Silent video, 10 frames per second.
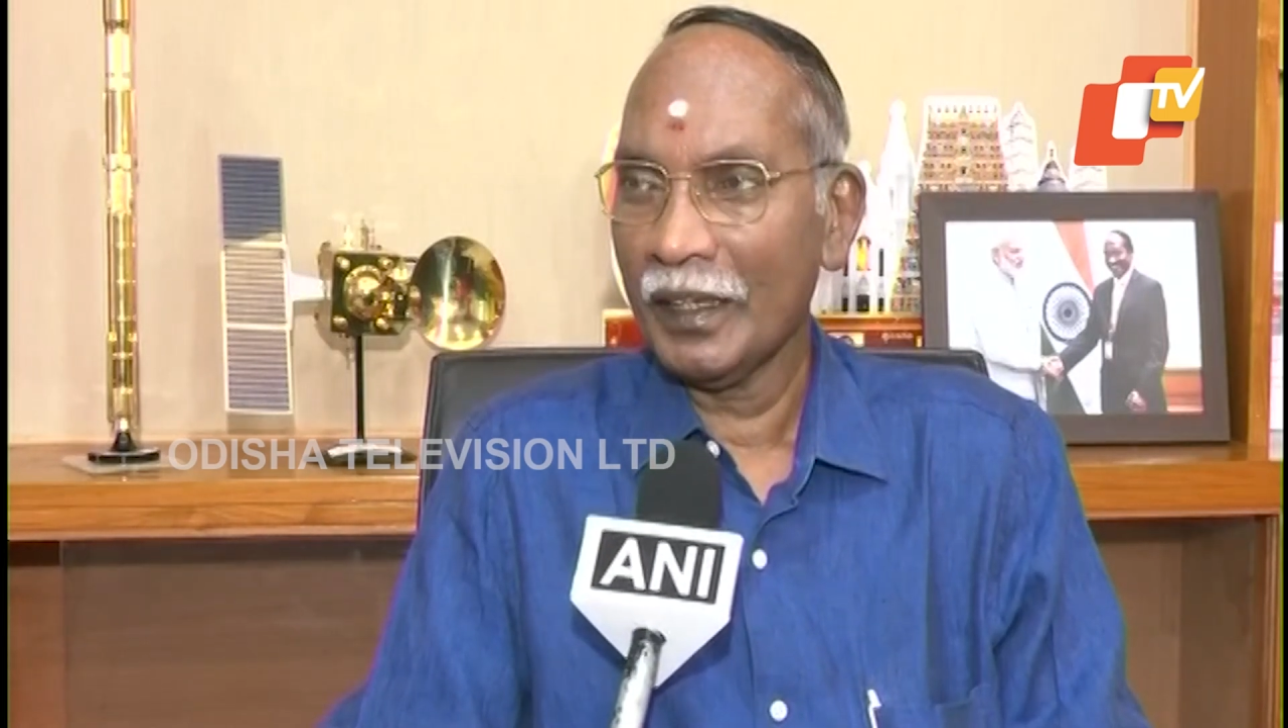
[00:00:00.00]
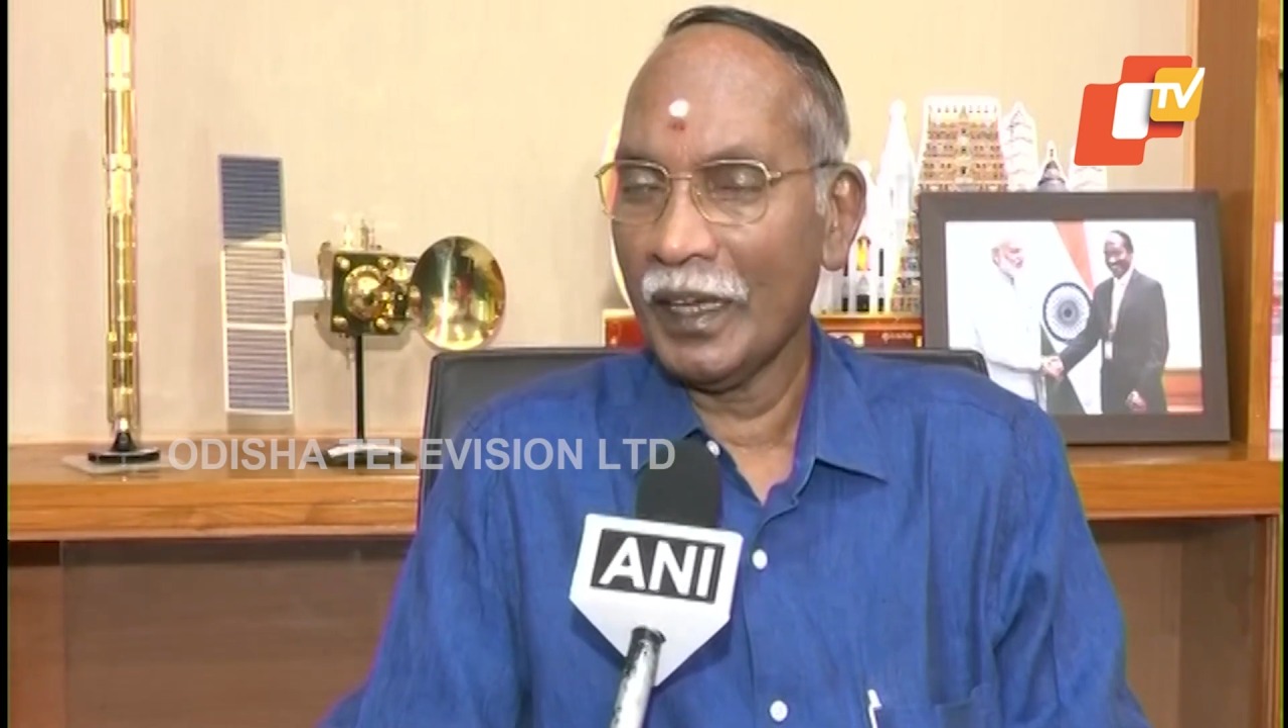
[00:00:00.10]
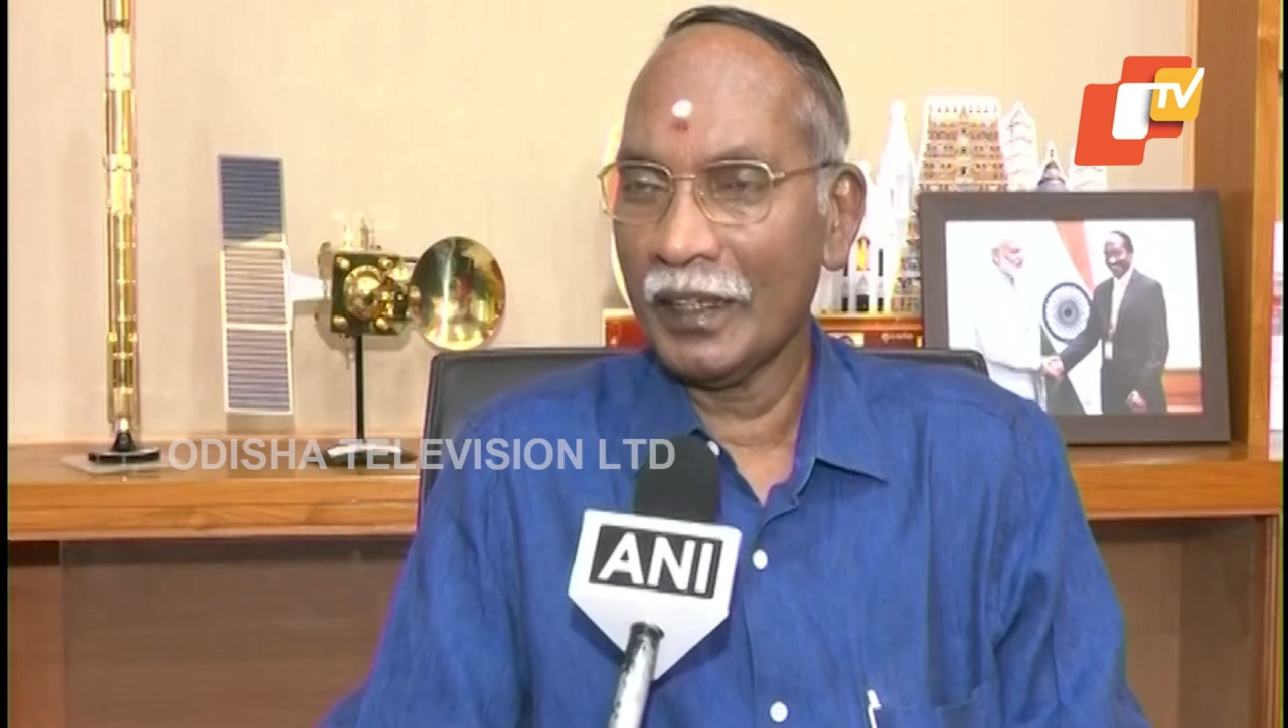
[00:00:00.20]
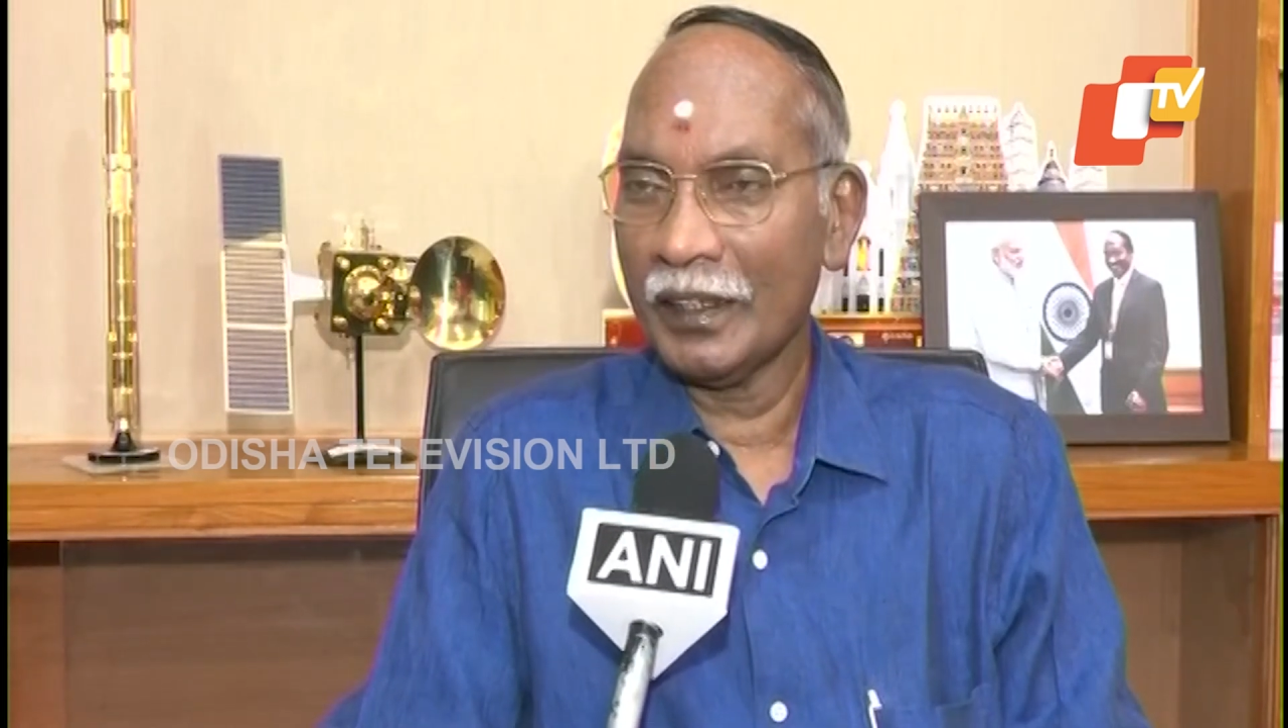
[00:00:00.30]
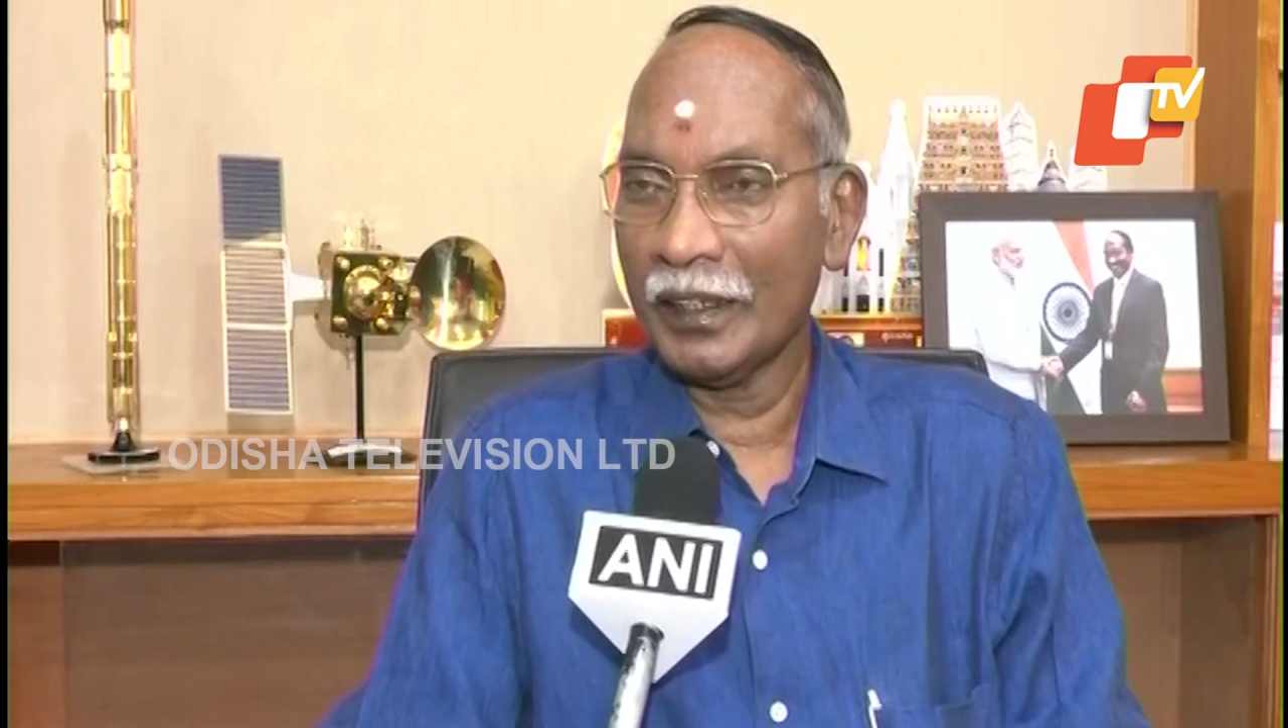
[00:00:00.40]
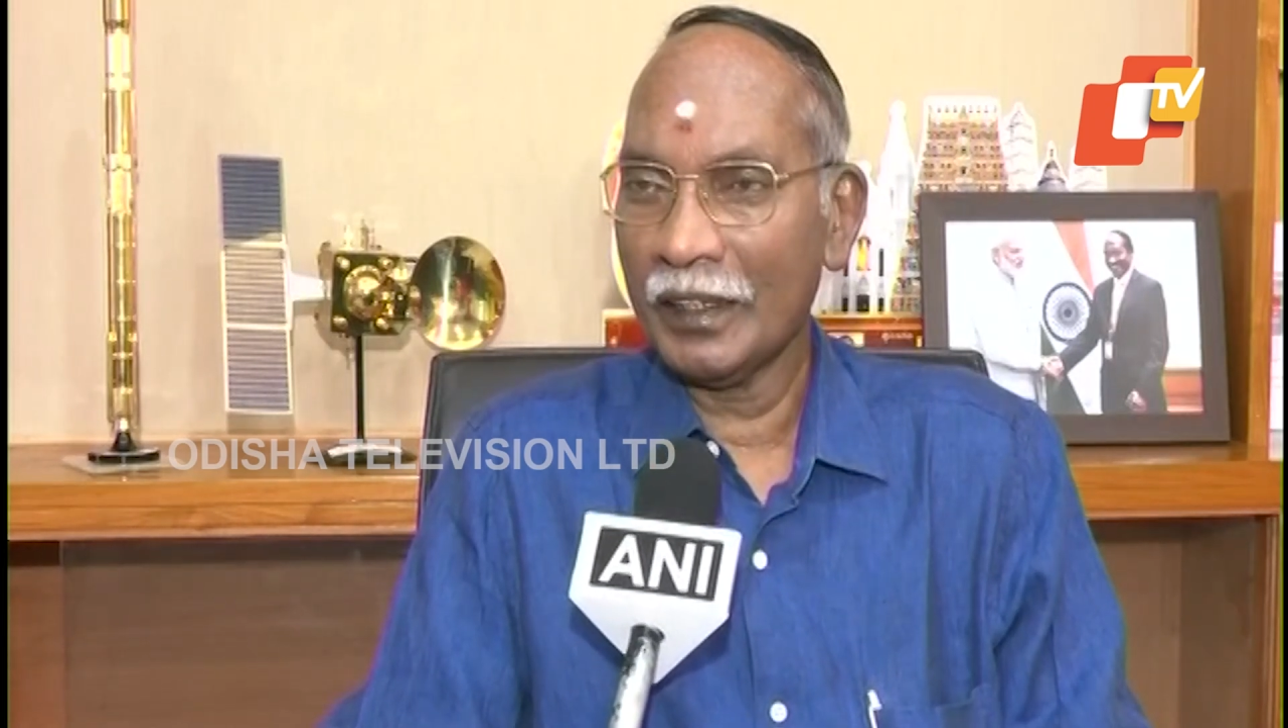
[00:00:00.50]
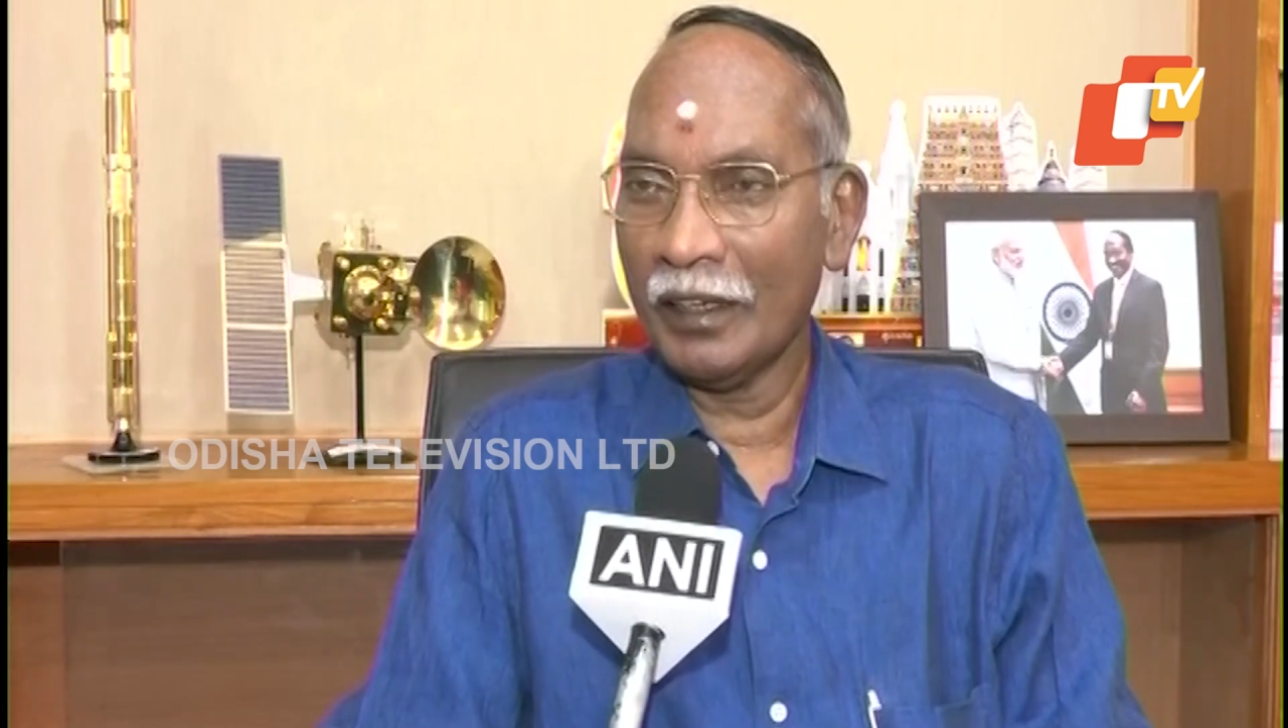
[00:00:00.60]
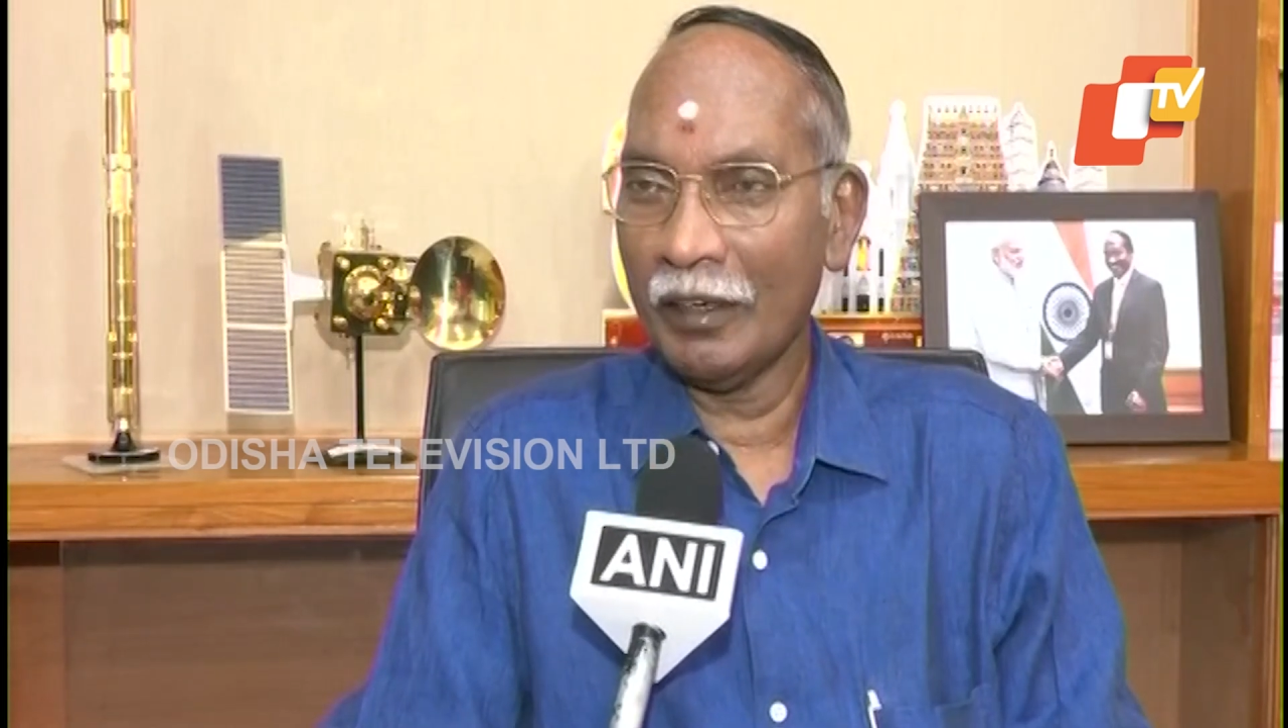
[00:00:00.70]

And uh,